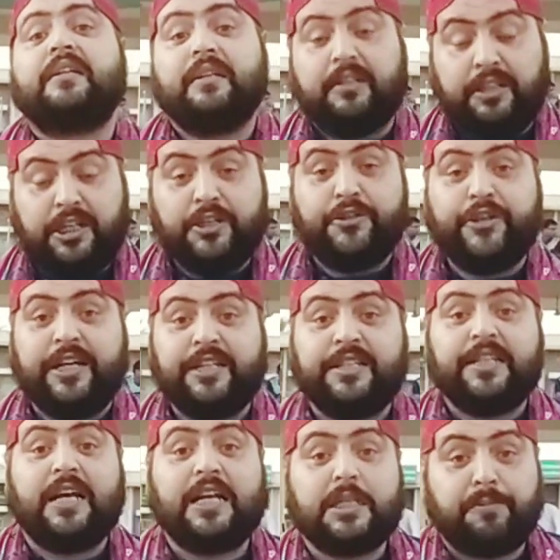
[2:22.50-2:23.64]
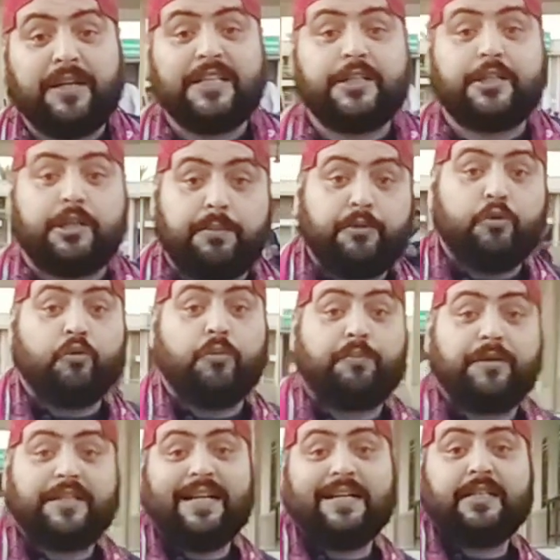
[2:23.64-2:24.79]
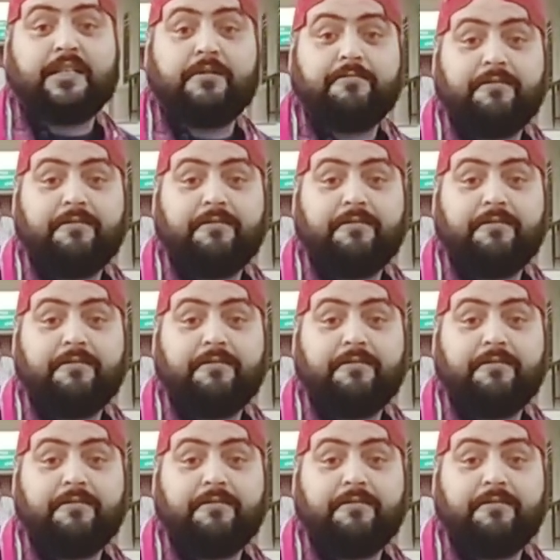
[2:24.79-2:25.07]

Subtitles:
these days Express Tribune presents